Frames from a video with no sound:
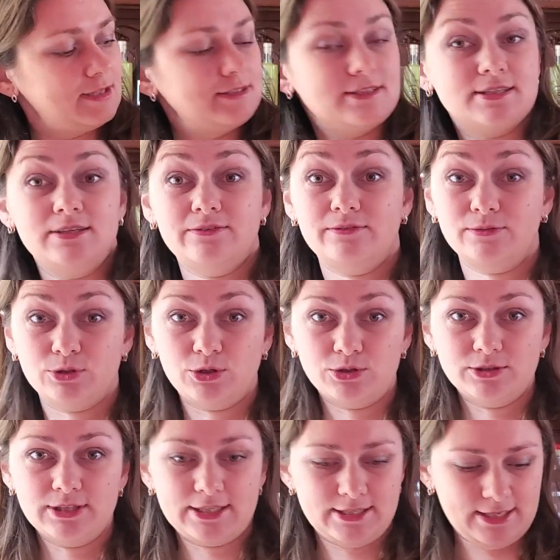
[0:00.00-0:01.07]
The sleeve will
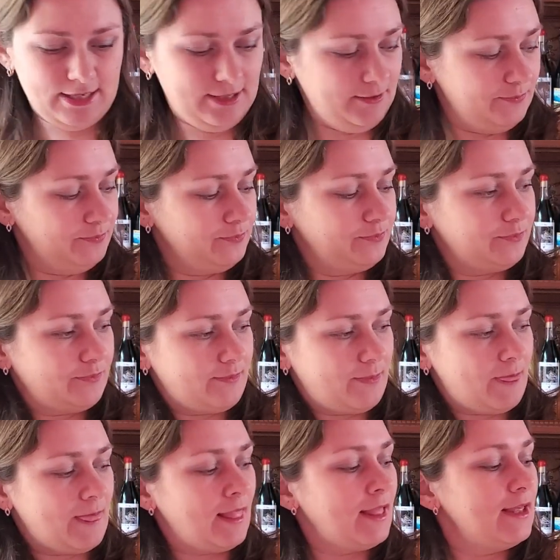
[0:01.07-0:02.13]
go like that.
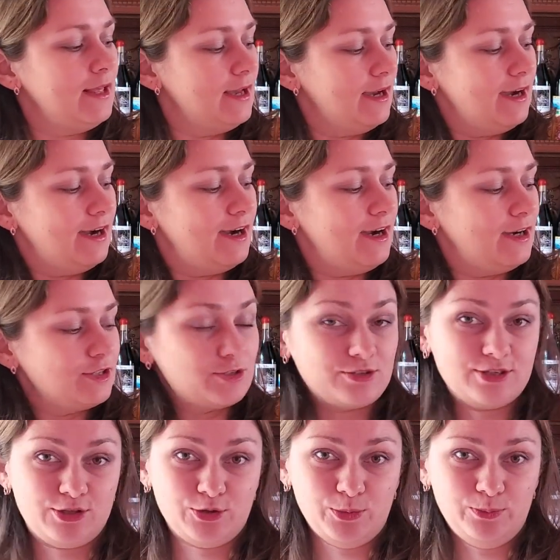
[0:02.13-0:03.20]
So
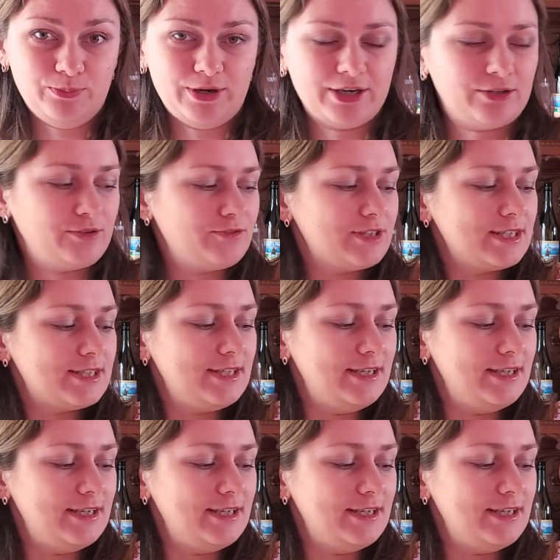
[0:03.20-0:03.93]
the top part of the